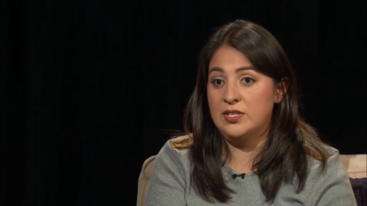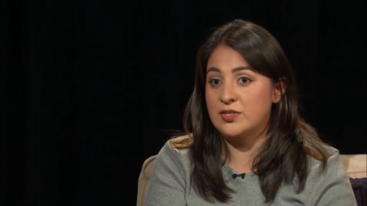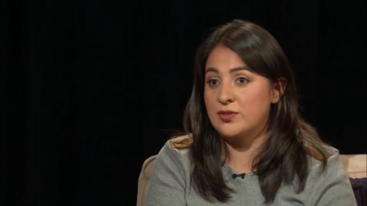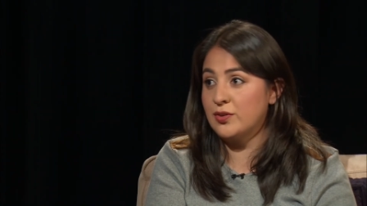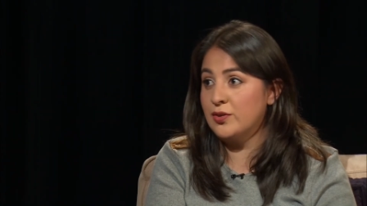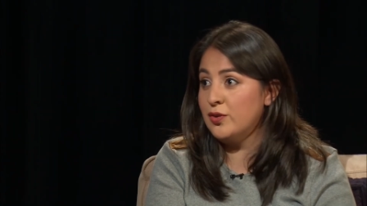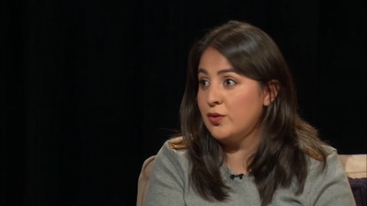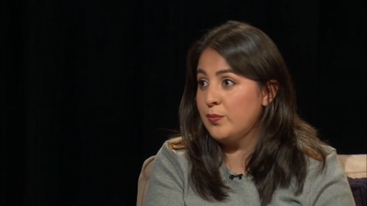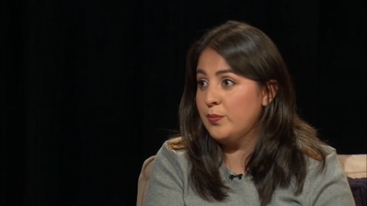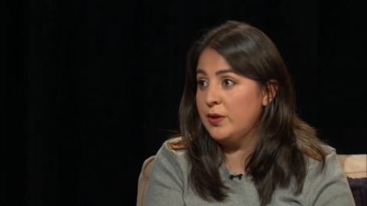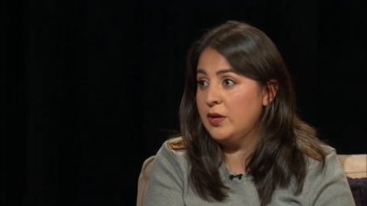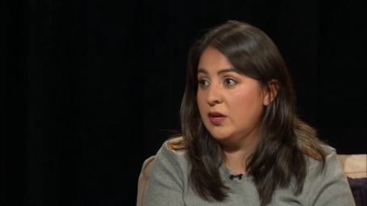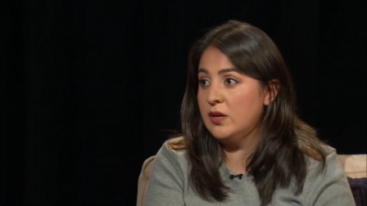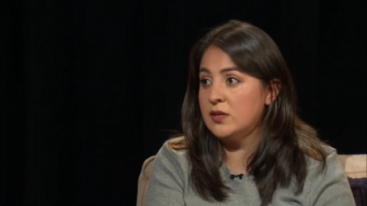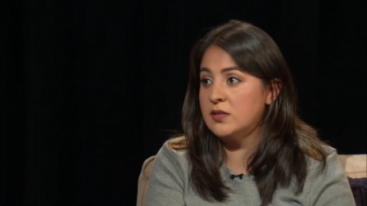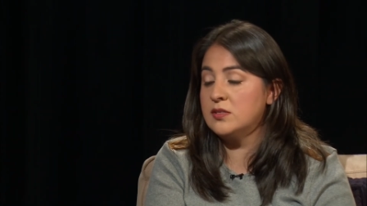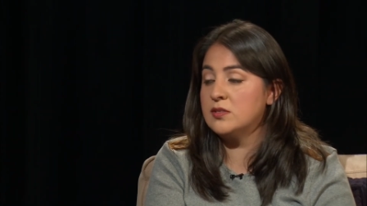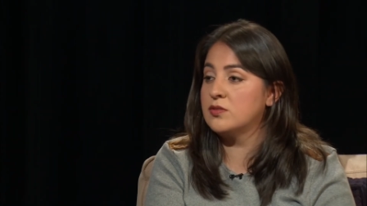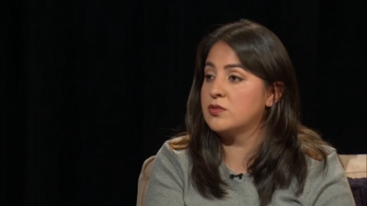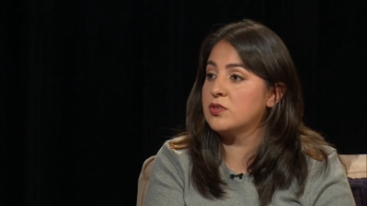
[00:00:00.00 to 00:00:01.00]
Eastern mm.
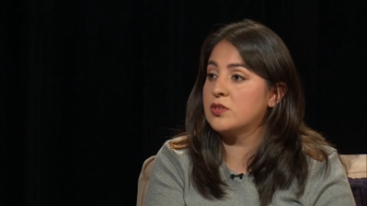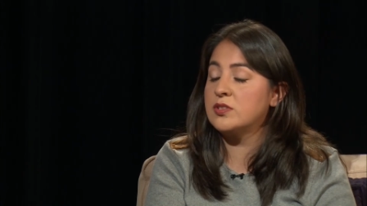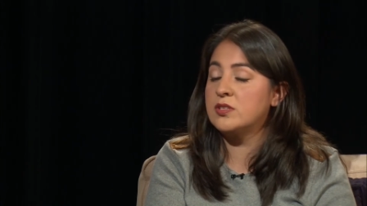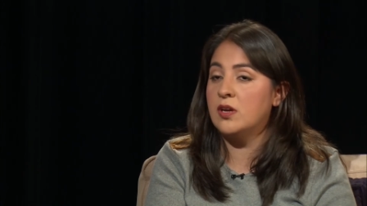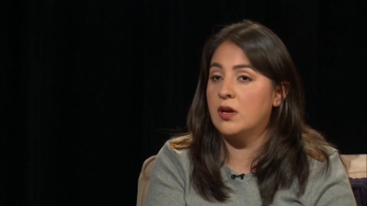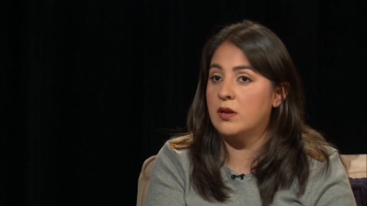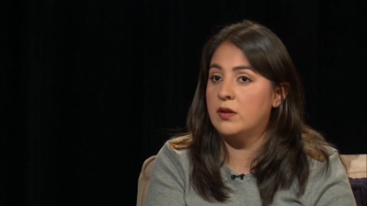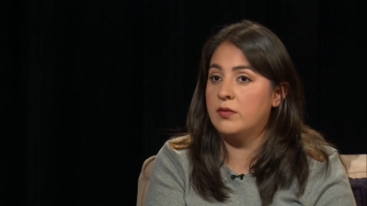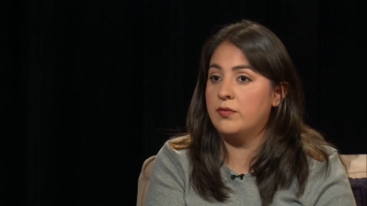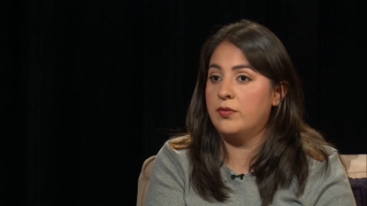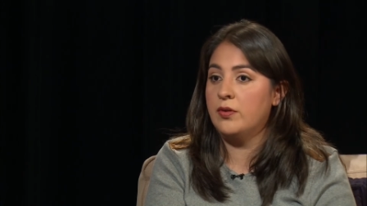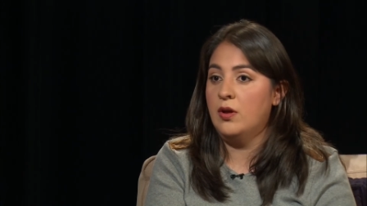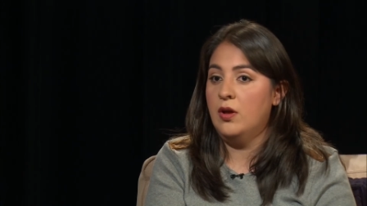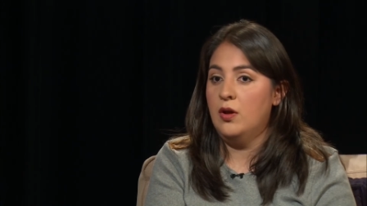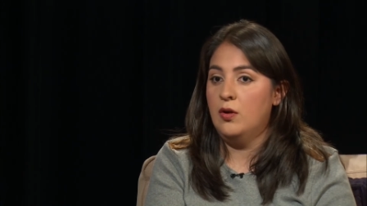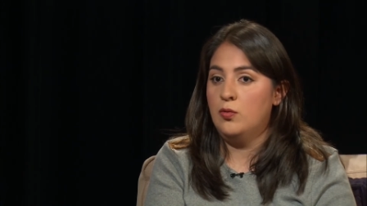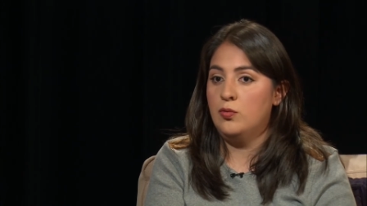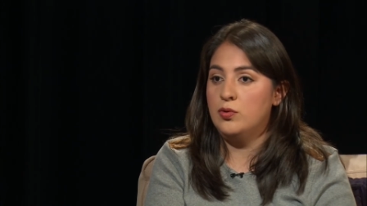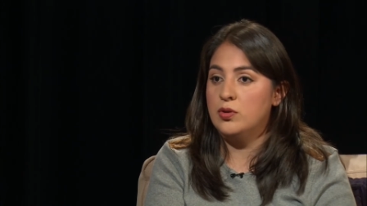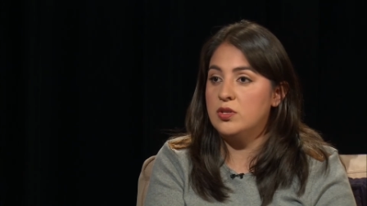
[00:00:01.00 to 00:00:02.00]
Europeans. There's a ton of
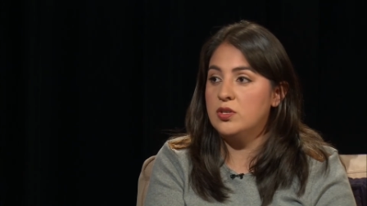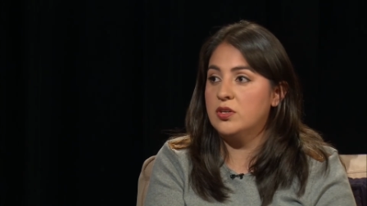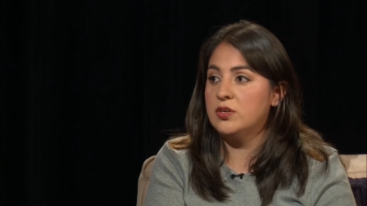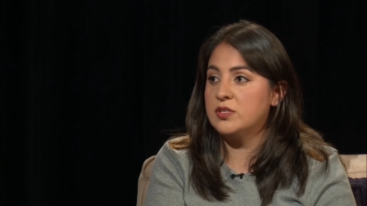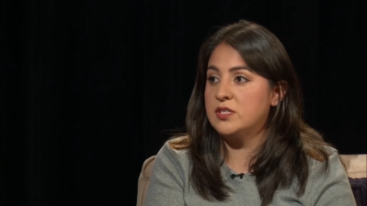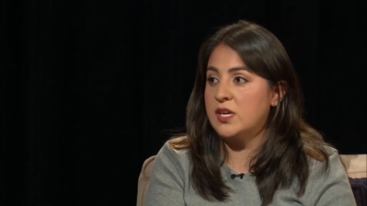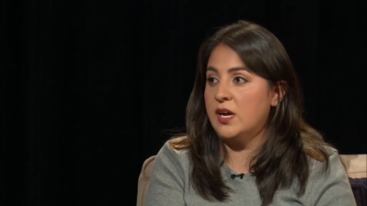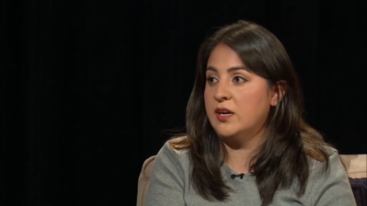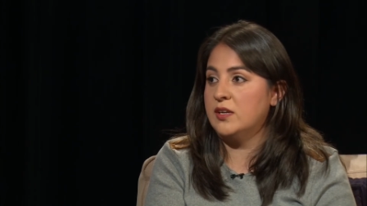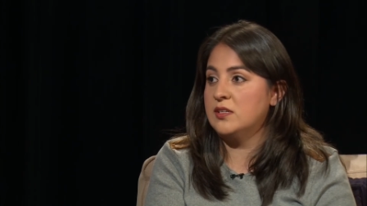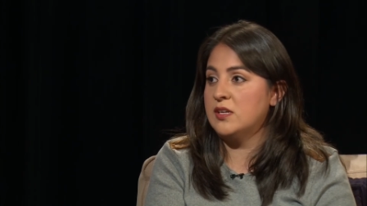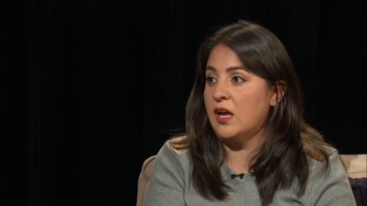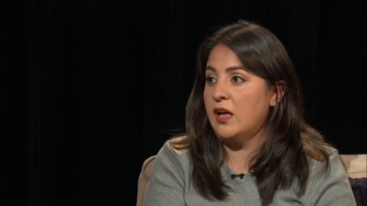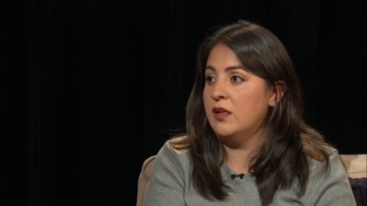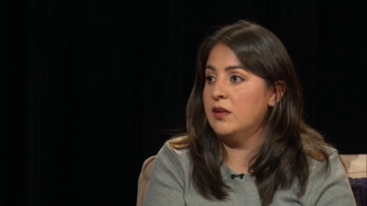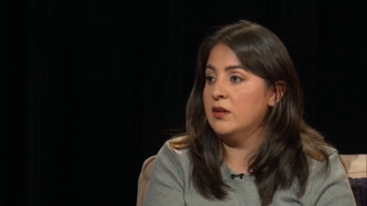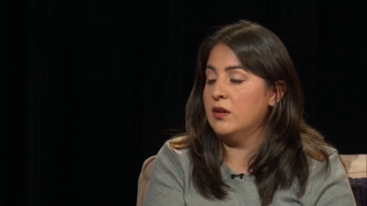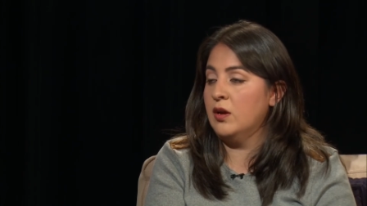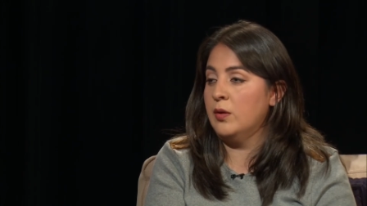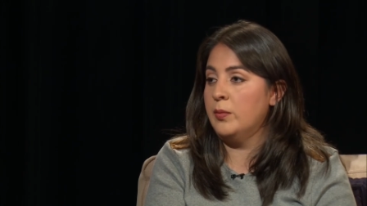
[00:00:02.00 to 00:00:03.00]
really good tech
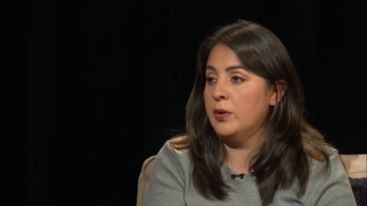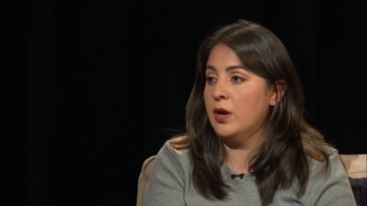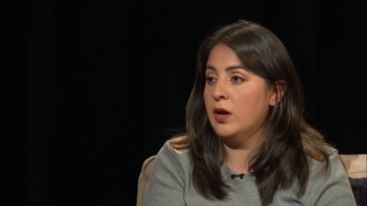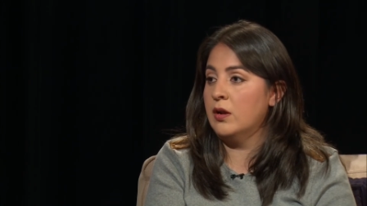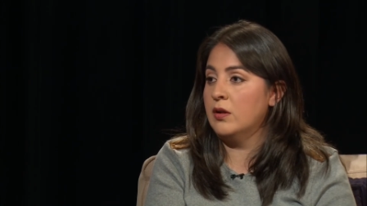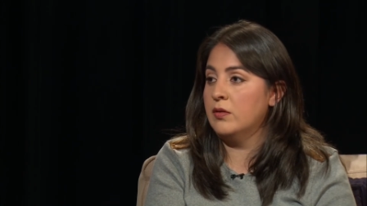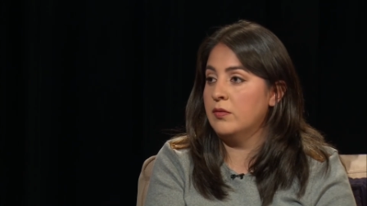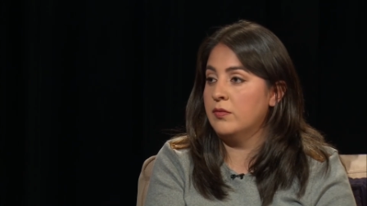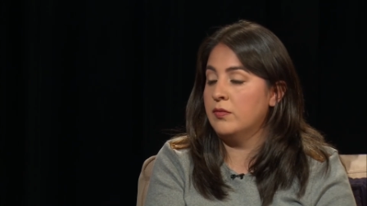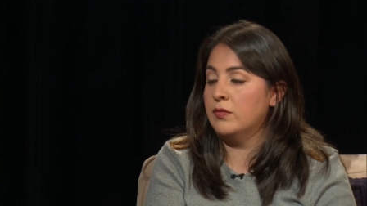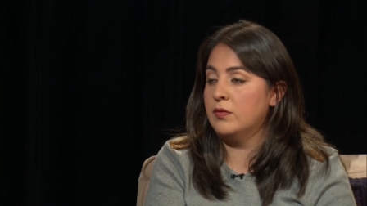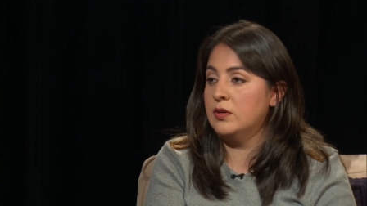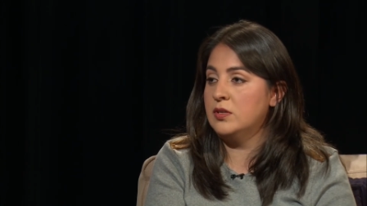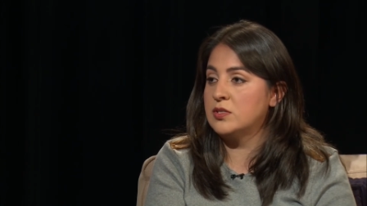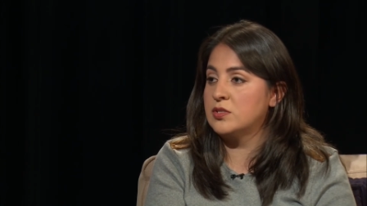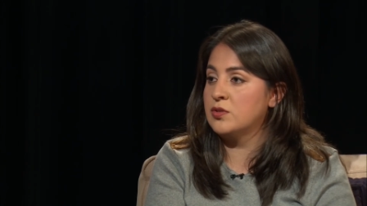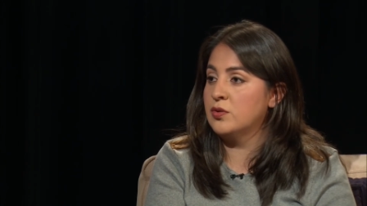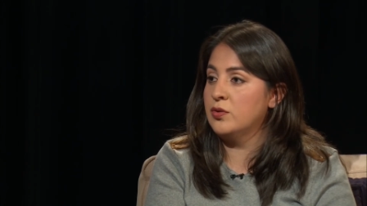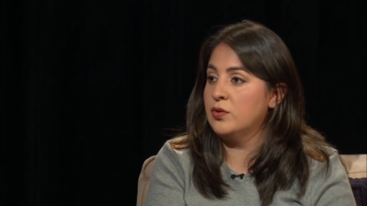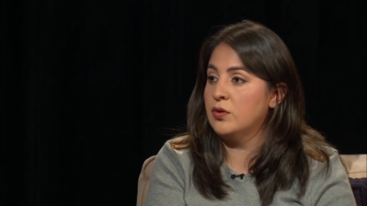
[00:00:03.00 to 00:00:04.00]
talent coming out of
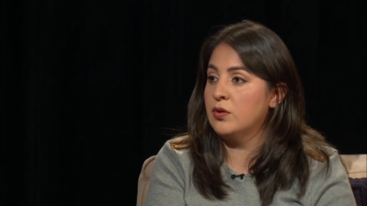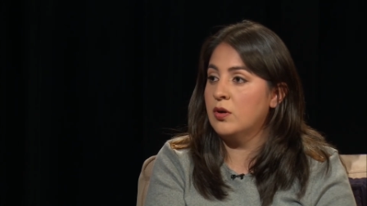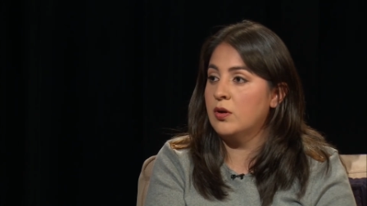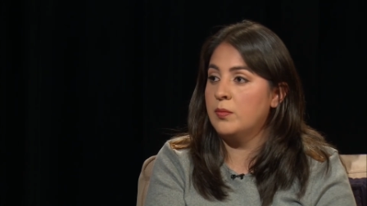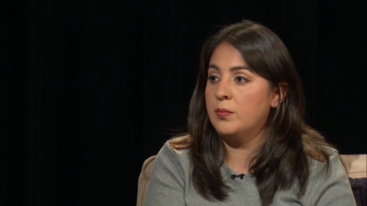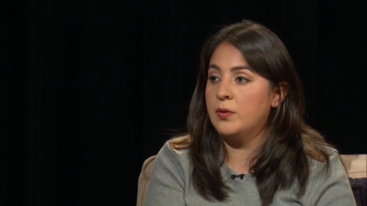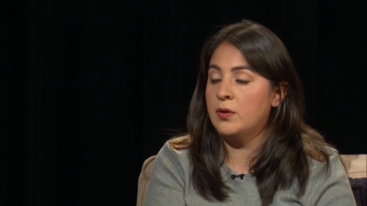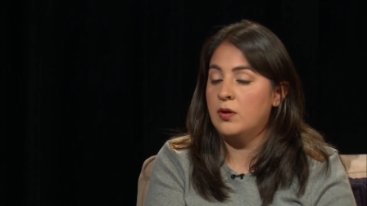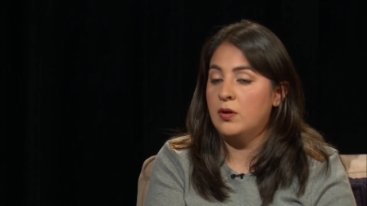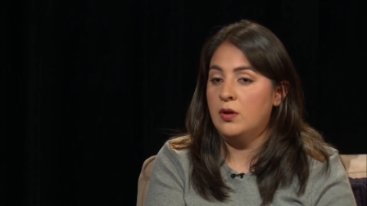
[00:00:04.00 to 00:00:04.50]
Eastern Europe.